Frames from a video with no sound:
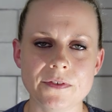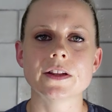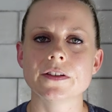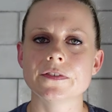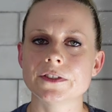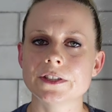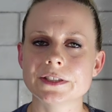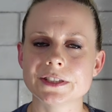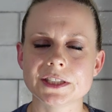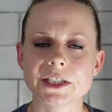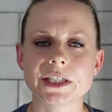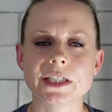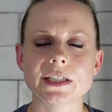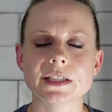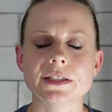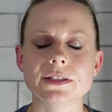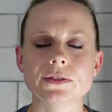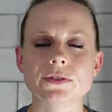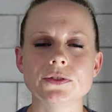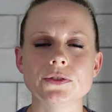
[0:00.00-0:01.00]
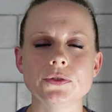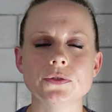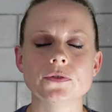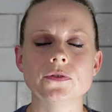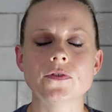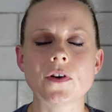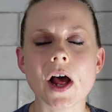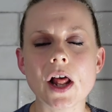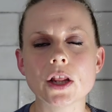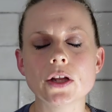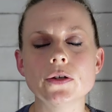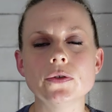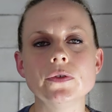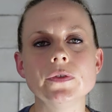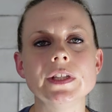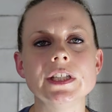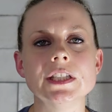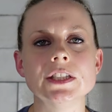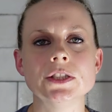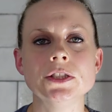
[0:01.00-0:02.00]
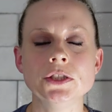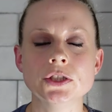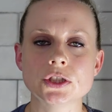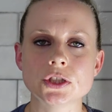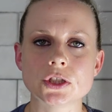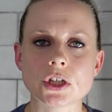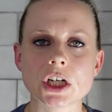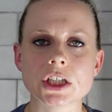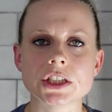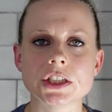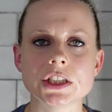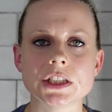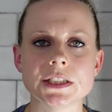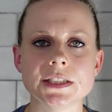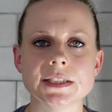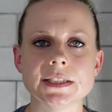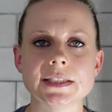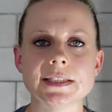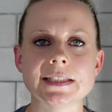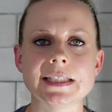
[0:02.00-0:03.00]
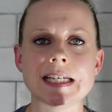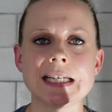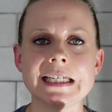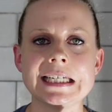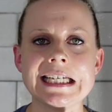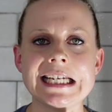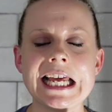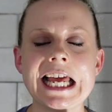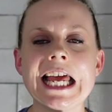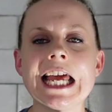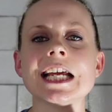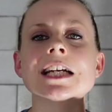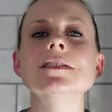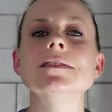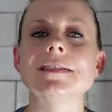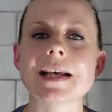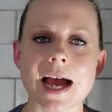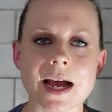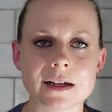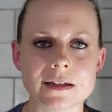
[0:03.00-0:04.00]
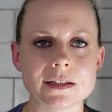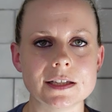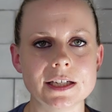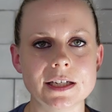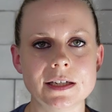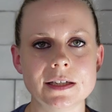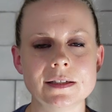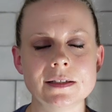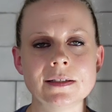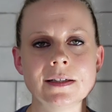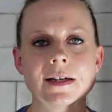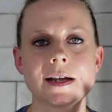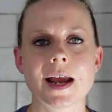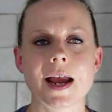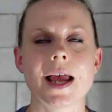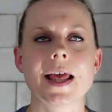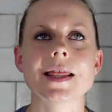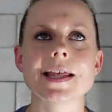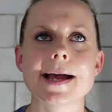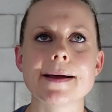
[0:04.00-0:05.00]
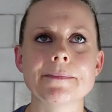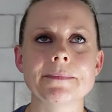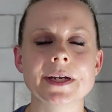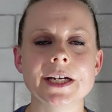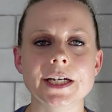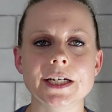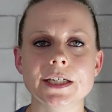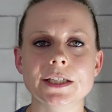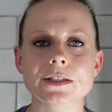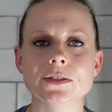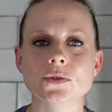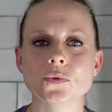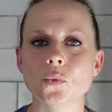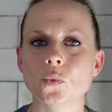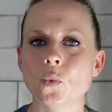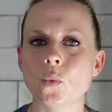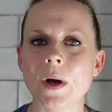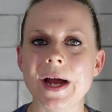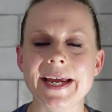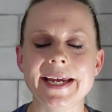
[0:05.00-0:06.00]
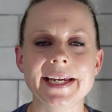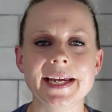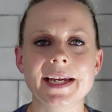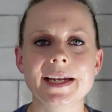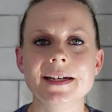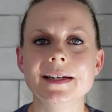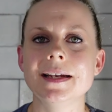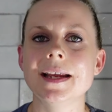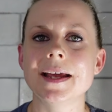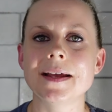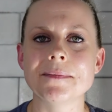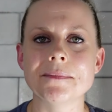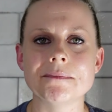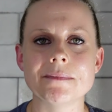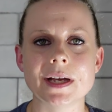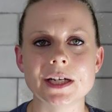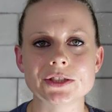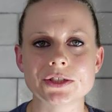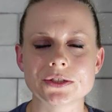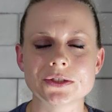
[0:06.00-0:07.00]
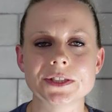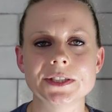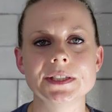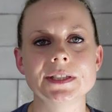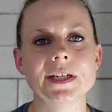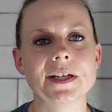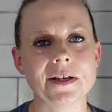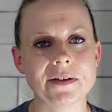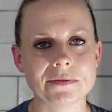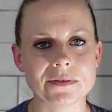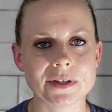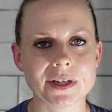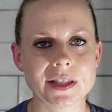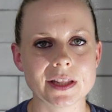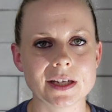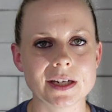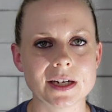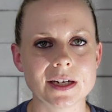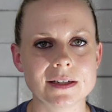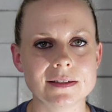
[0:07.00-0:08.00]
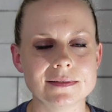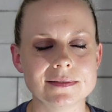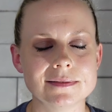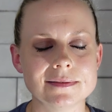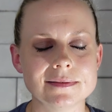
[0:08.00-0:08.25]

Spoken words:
The first thing is to follow the instructions exactly, and that means weighing and measuring everything.